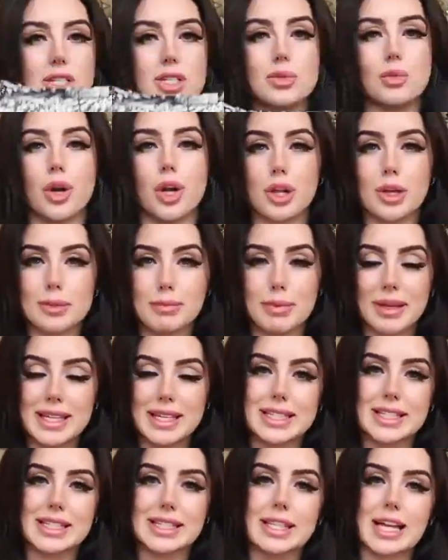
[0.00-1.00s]
just one of those
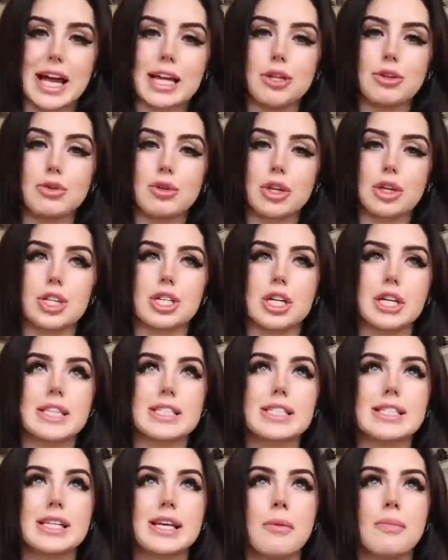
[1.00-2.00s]
pieces that you can
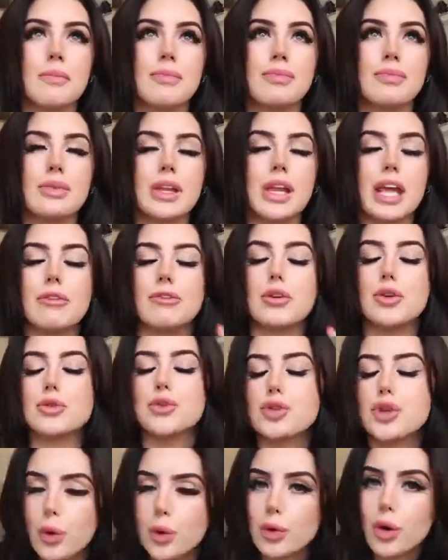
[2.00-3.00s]
just, if you
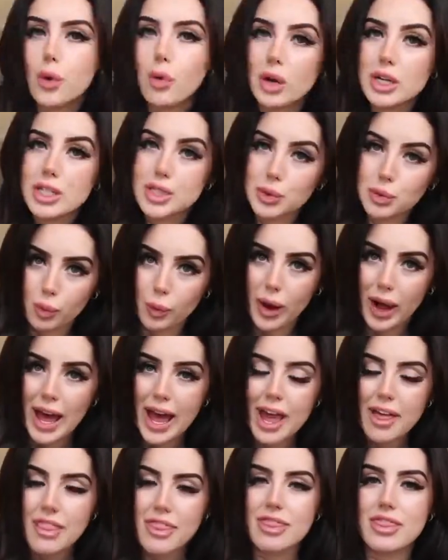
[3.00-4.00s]
don't know what to
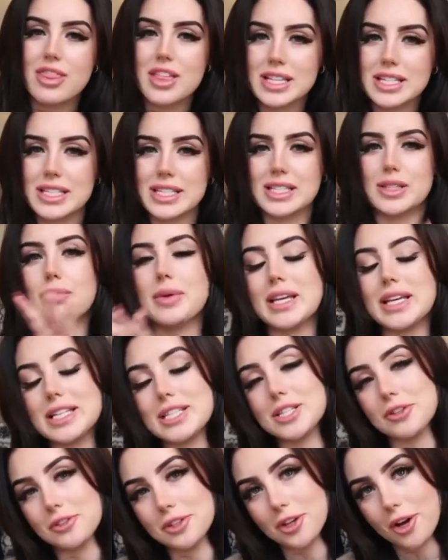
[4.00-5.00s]
wear, this is the
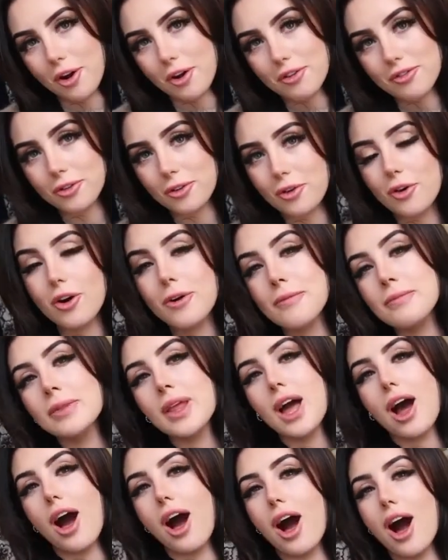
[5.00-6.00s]
piece you'd go for.
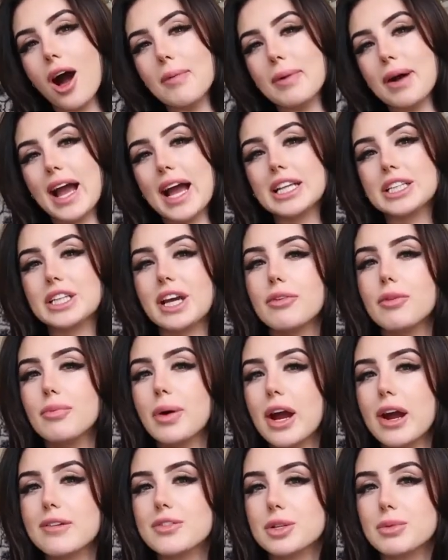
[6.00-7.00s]
Um, I actually have a
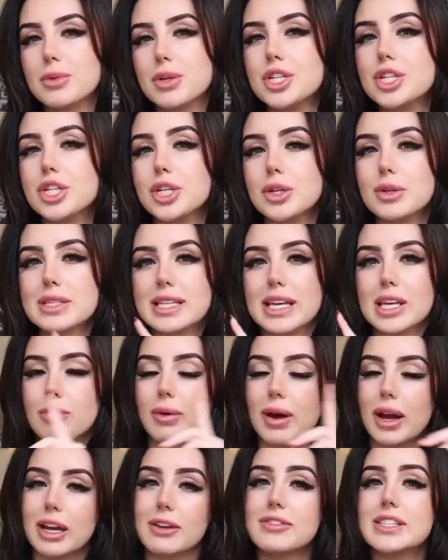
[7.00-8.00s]
pair of Jimmy Choos that you
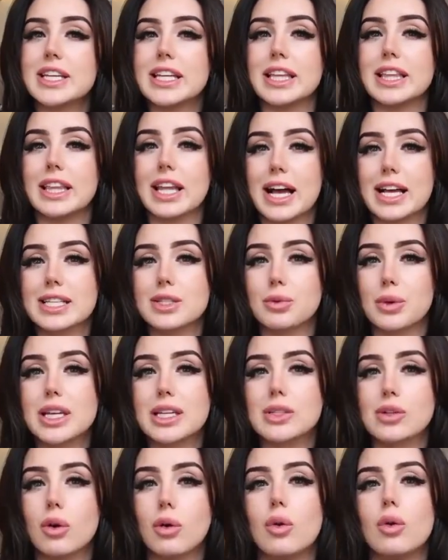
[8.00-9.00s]
might have seen in last
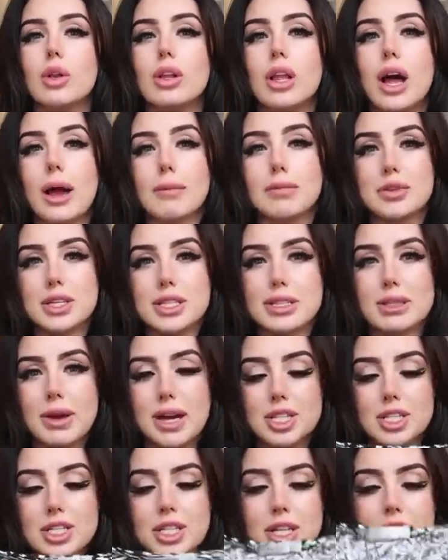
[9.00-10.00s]
week's haul. I'm just
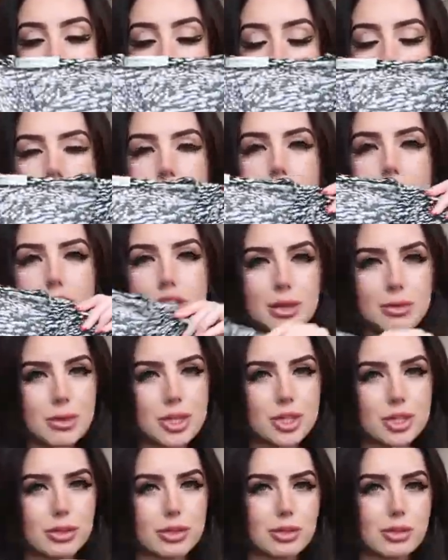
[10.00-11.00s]
imagining the Jimmy
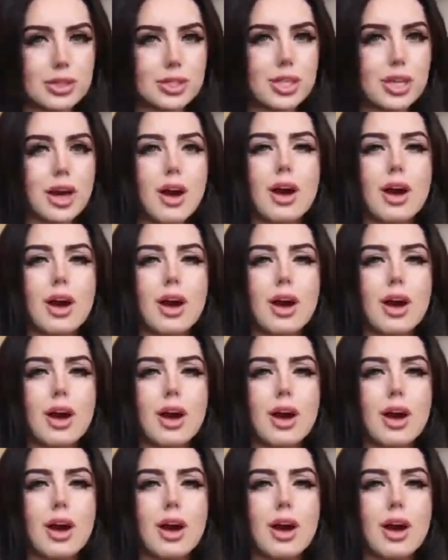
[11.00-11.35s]
Choos